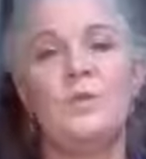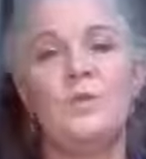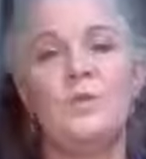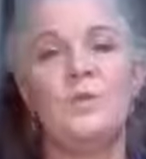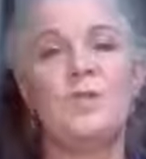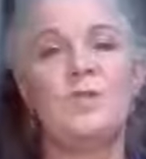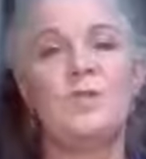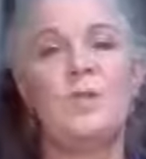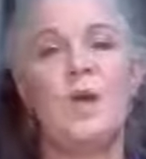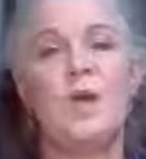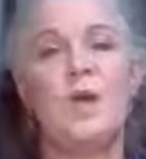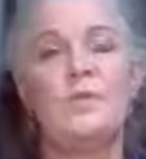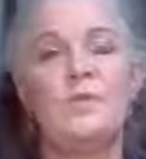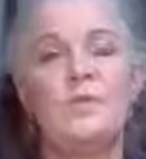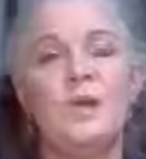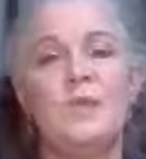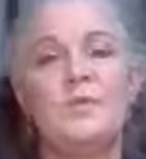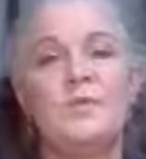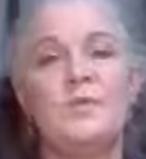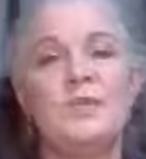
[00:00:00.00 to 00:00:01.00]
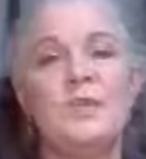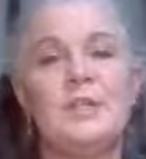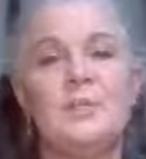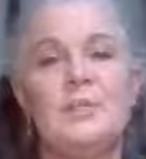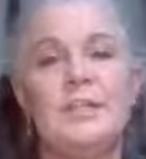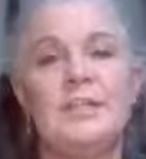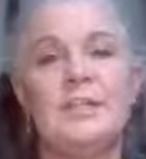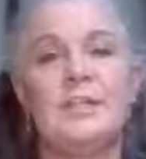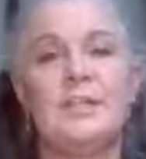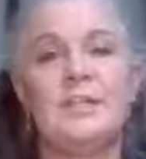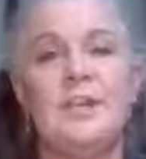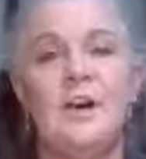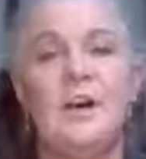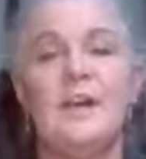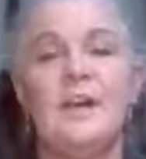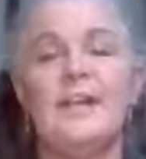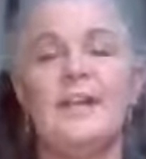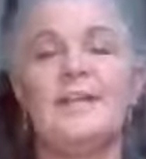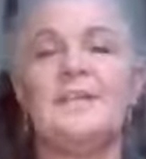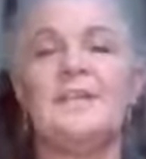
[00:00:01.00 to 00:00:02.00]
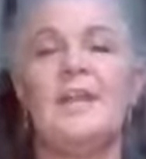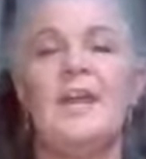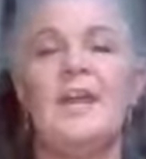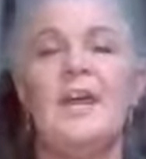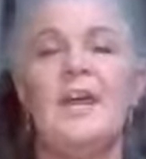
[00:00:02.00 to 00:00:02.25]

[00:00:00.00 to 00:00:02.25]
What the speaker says: want to try and work with Lapidolite